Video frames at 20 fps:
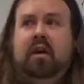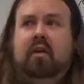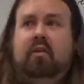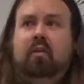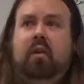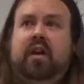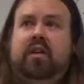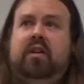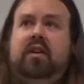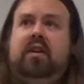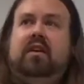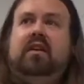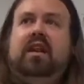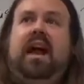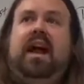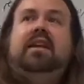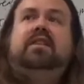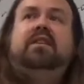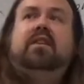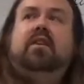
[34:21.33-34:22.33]
whether you
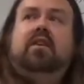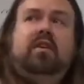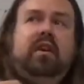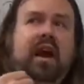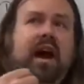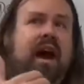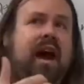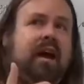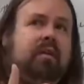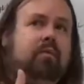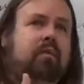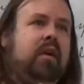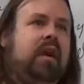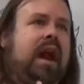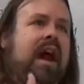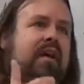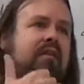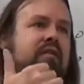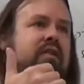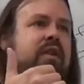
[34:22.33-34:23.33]
liked it or not,
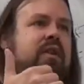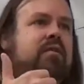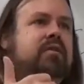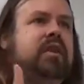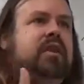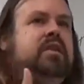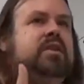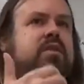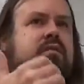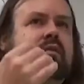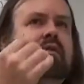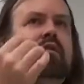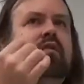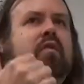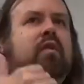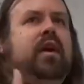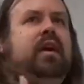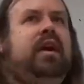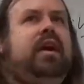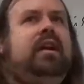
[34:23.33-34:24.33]
whatever you did to
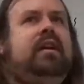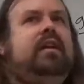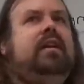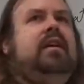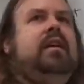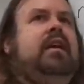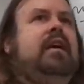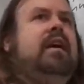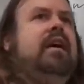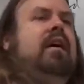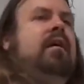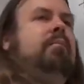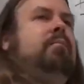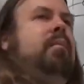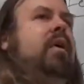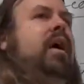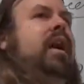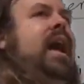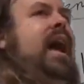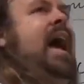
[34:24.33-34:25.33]
avoid it.
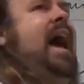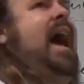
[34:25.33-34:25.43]
But